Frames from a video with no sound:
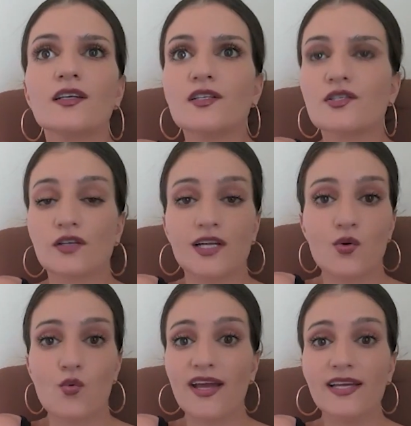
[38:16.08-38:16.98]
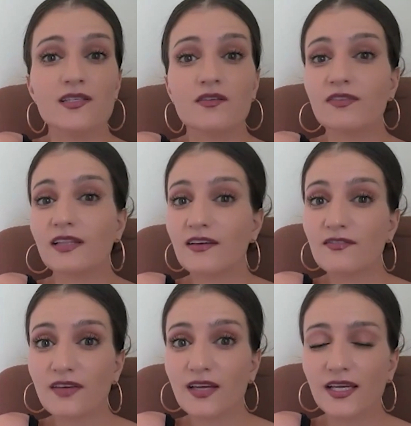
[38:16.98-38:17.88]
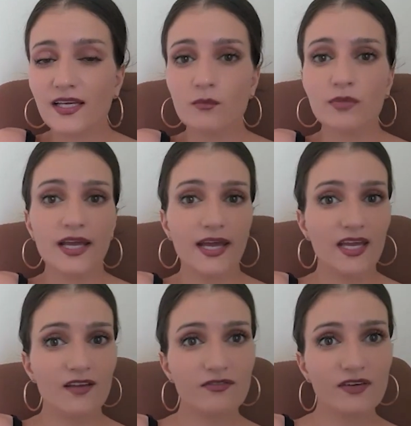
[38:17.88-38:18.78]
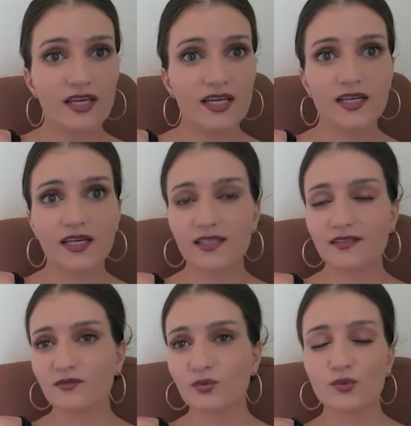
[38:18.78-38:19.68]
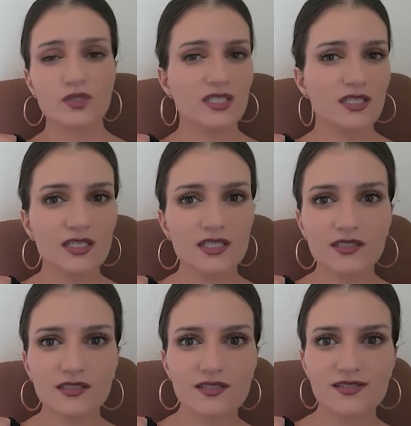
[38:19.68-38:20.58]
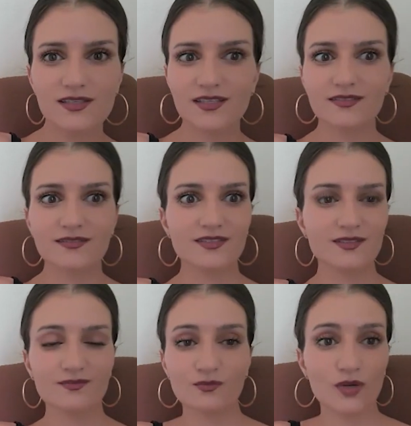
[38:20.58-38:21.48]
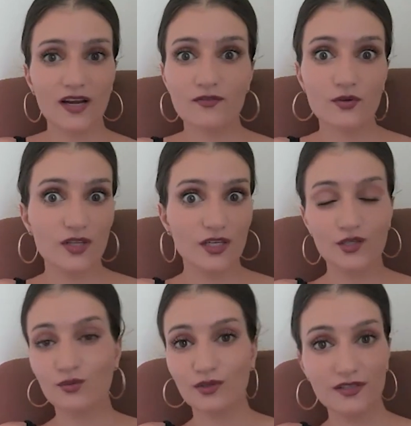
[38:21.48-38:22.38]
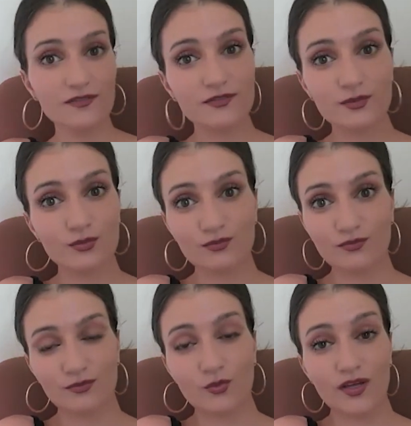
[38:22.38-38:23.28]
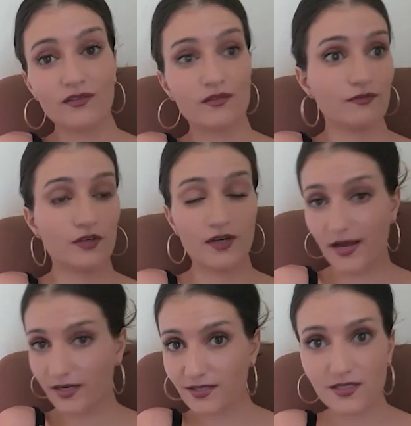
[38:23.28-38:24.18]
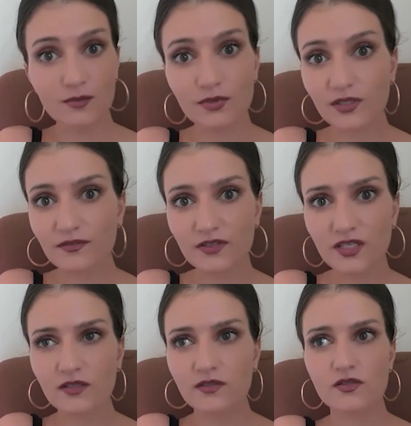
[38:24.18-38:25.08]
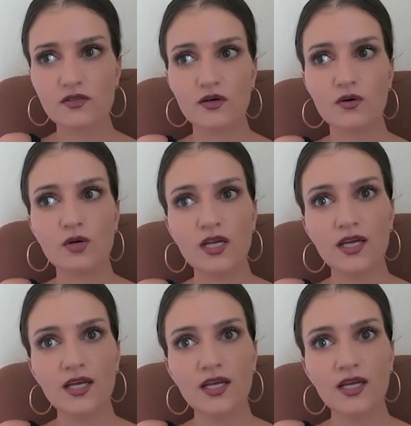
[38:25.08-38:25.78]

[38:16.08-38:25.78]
certain ways of living and behaving and routines and whatever that you lived with for X number of years. So